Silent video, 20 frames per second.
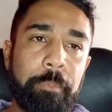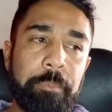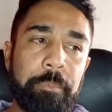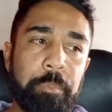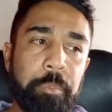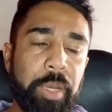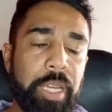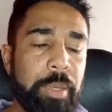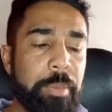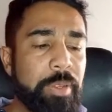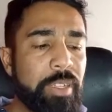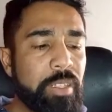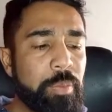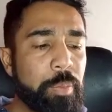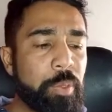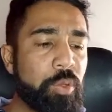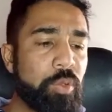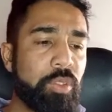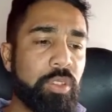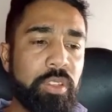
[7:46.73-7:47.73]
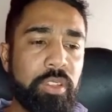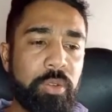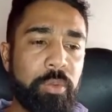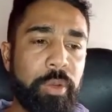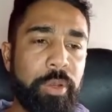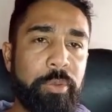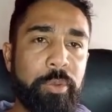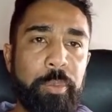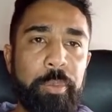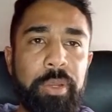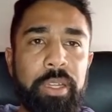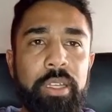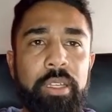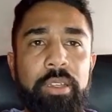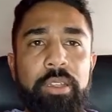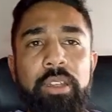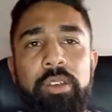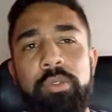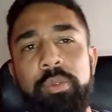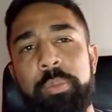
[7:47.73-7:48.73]
maybe it's because of the way we play, we
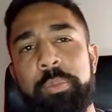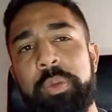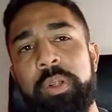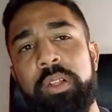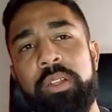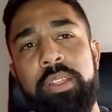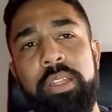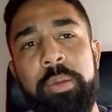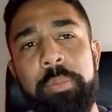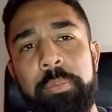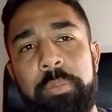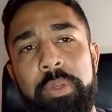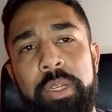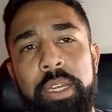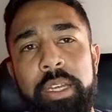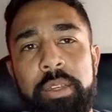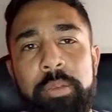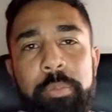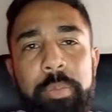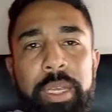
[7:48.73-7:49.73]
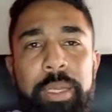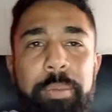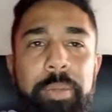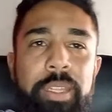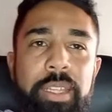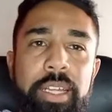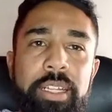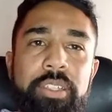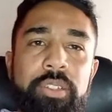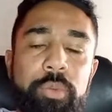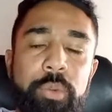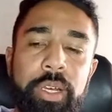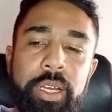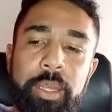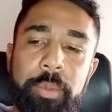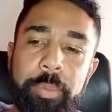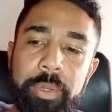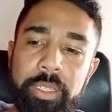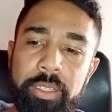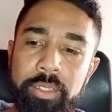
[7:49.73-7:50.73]
build up, and maybe that's why,
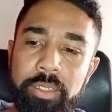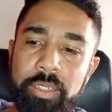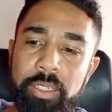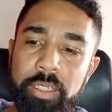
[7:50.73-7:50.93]
but